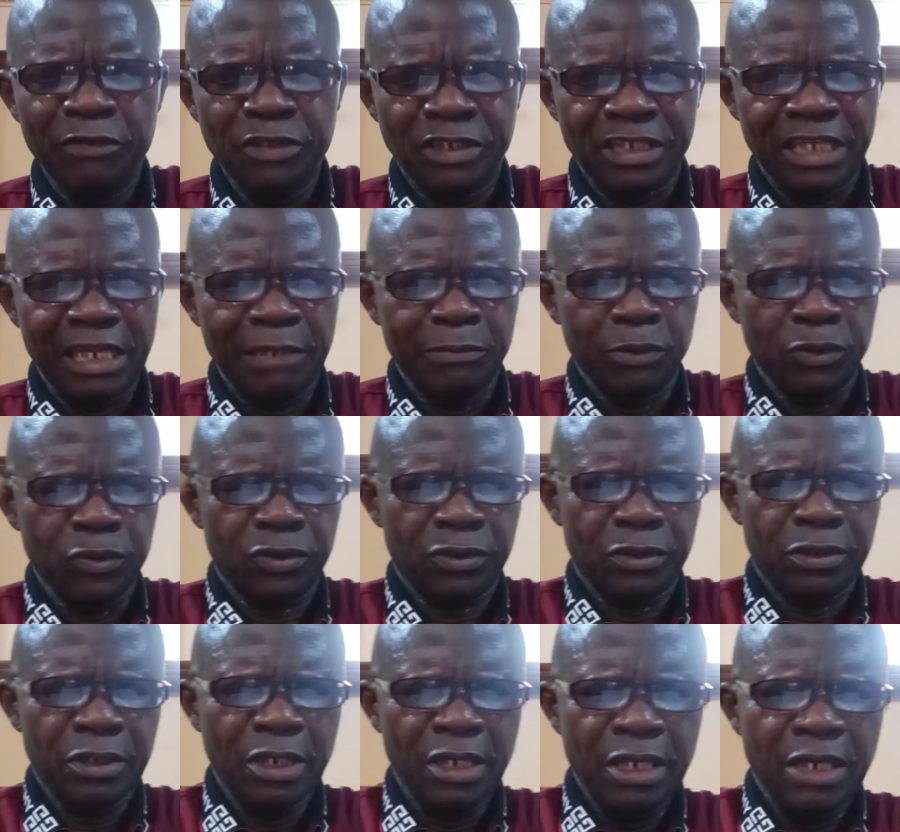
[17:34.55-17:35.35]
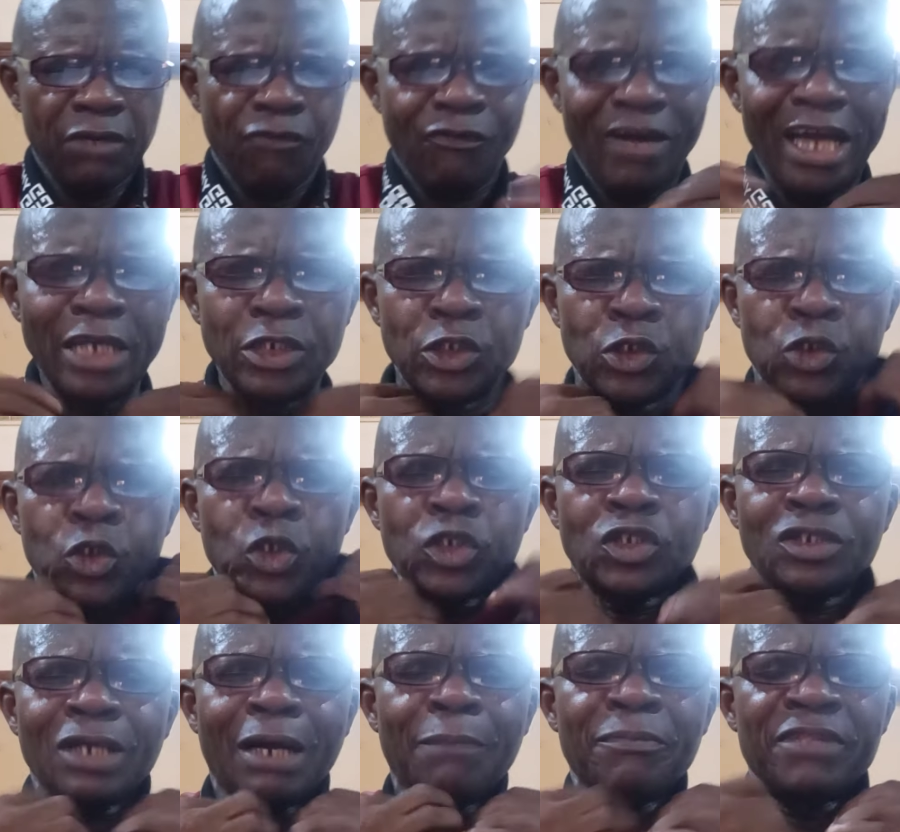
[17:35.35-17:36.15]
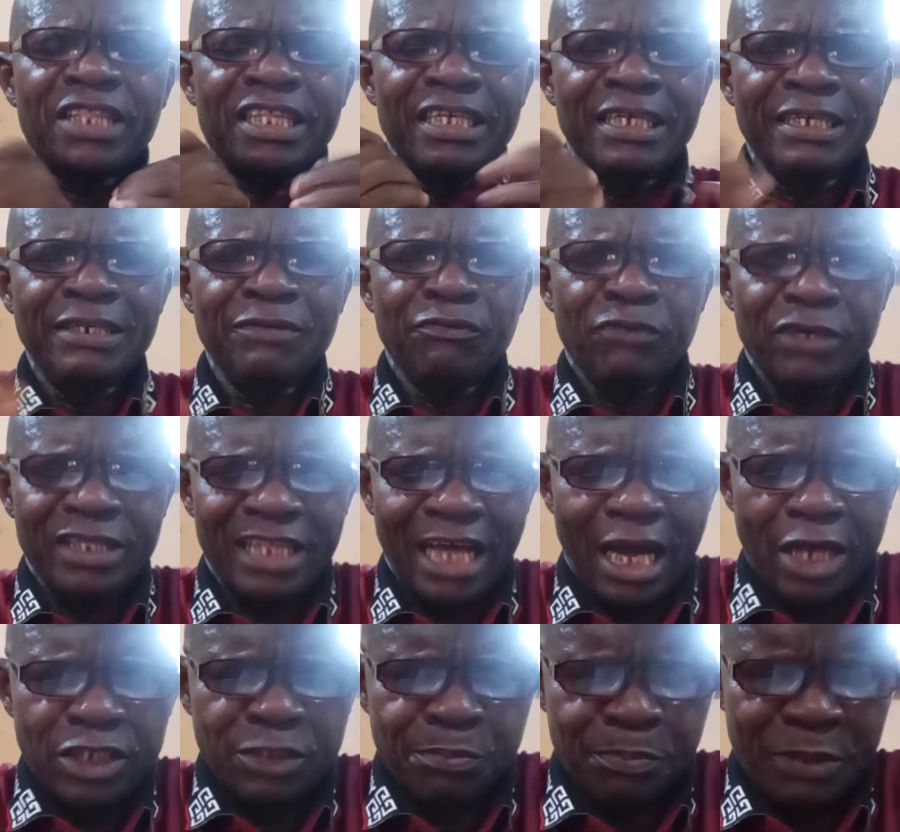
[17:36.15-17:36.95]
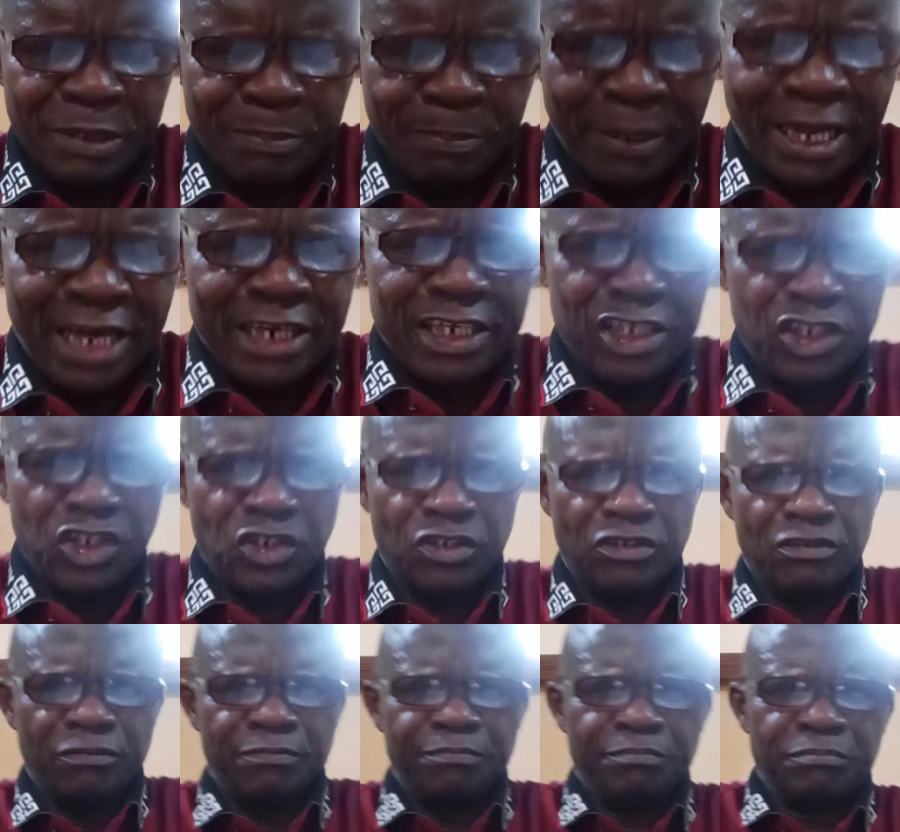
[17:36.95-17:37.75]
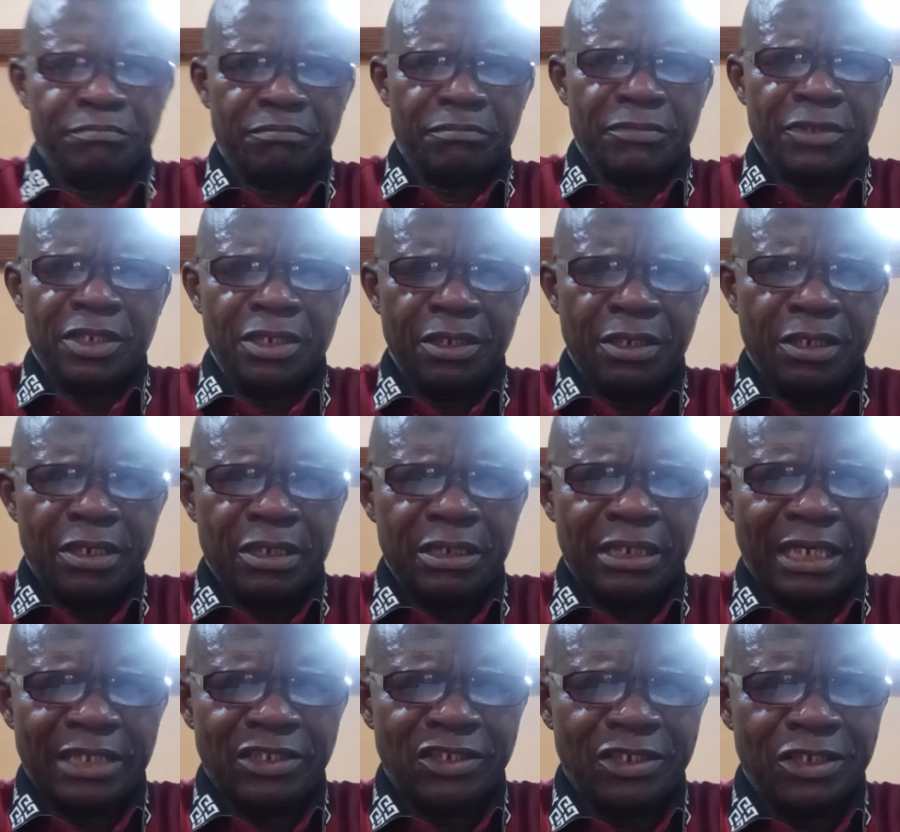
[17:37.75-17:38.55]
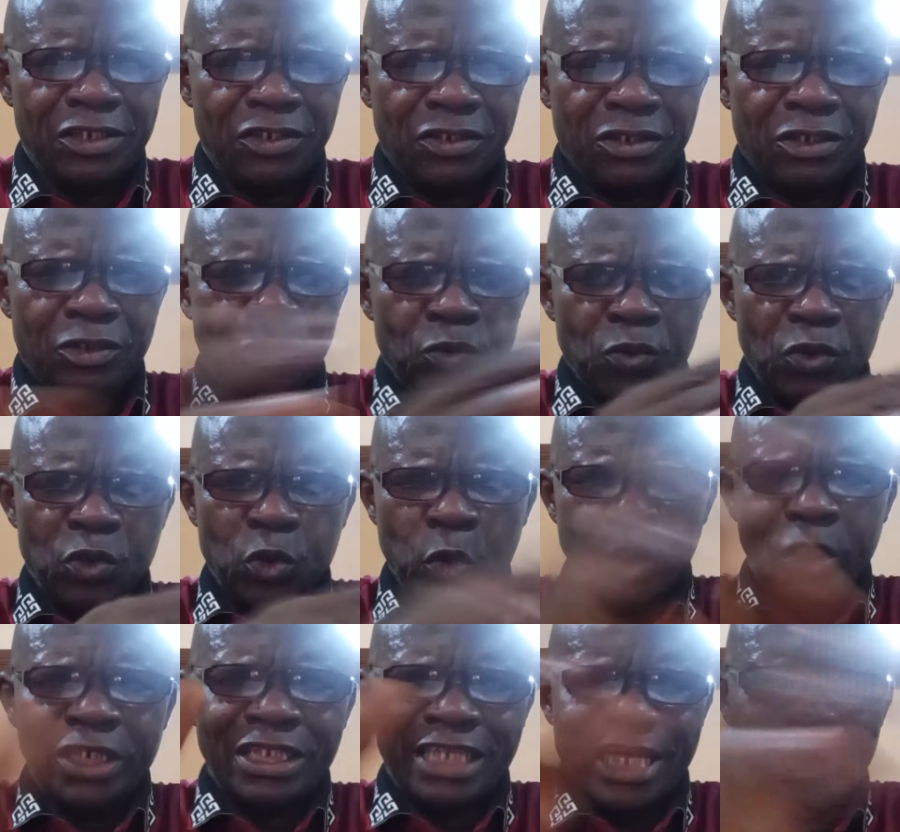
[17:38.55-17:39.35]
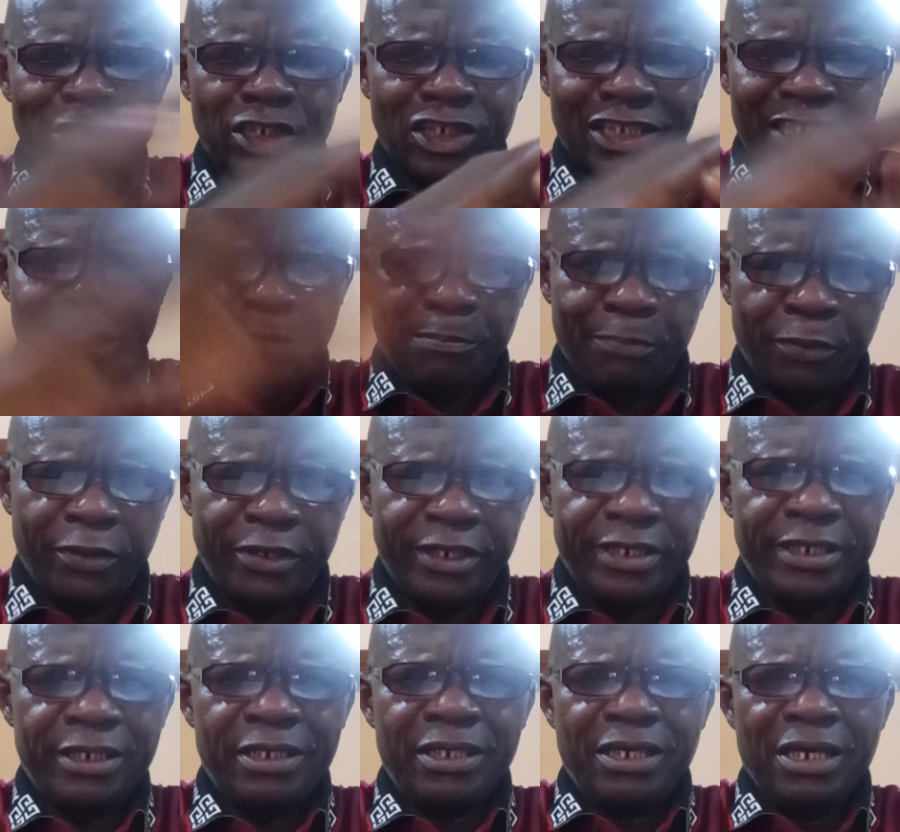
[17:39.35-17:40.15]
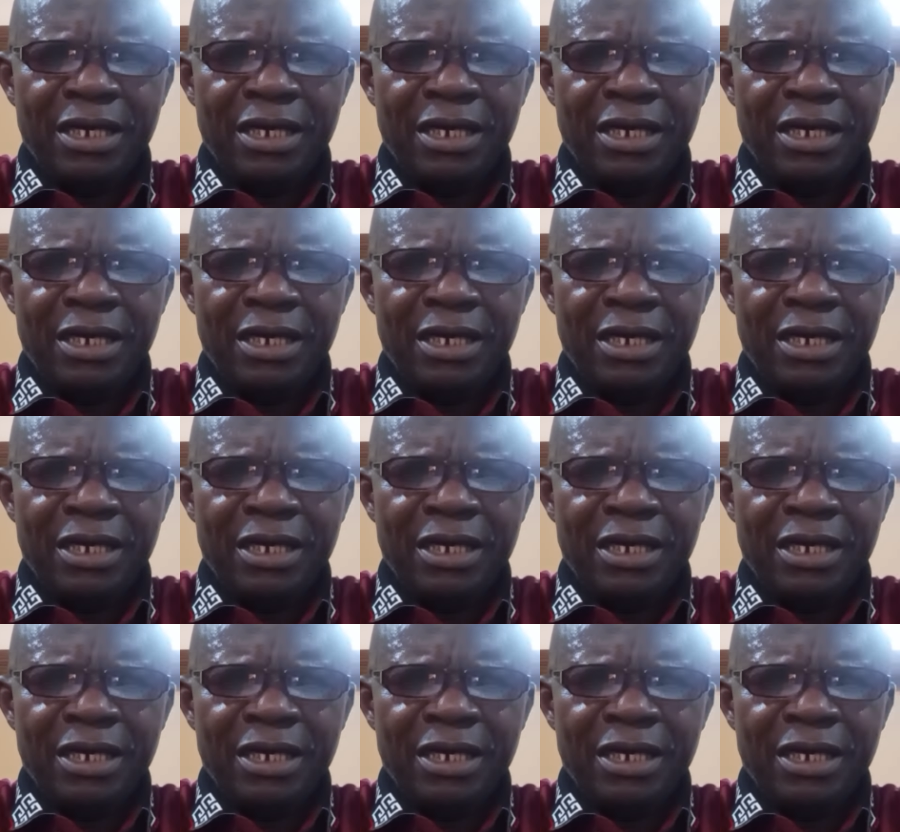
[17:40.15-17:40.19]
syllables. When you do something without preparation, that is, you do it extempore.